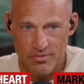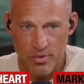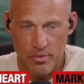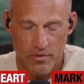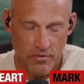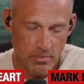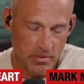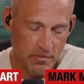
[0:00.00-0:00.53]
We
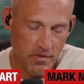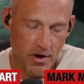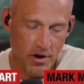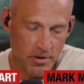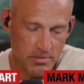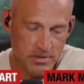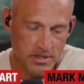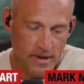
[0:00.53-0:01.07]
went from the
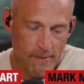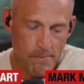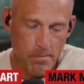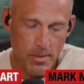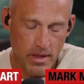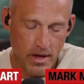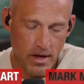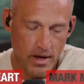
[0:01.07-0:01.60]
farms
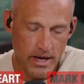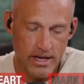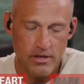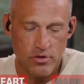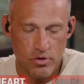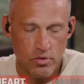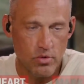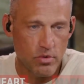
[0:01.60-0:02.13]
uh,
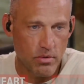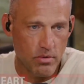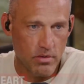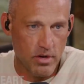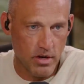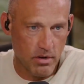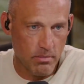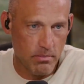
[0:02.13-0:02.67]
into
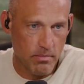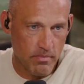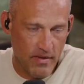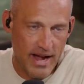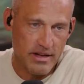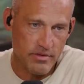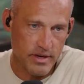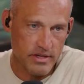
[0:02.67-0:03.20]
you know
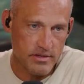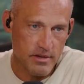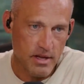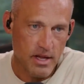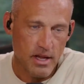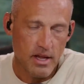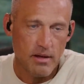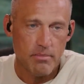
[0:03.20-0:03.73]
factories,
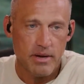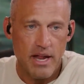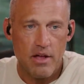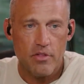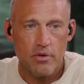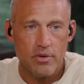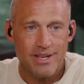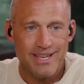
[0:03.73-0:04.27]
but now they're